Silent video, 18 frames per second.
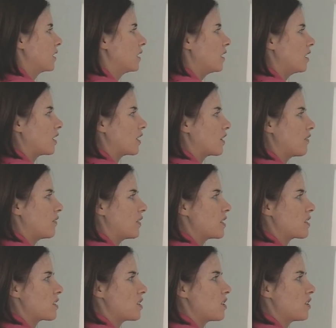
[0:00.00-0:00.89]
Look at the
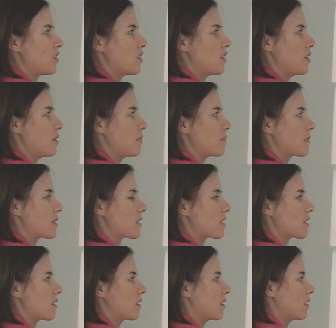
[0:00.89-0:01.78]
first 2
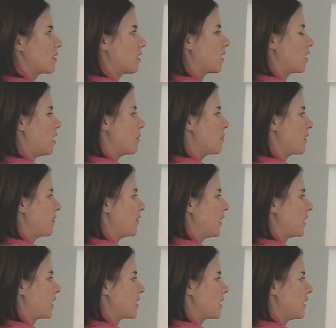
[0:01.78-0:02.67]
terms. Common
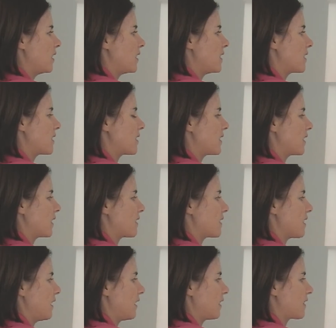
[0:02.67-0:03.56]
factor is
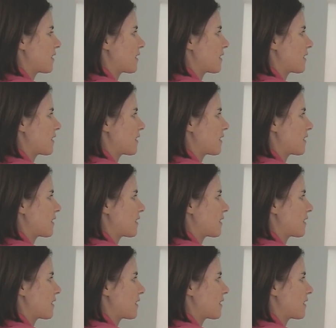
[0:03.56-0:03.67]
6x.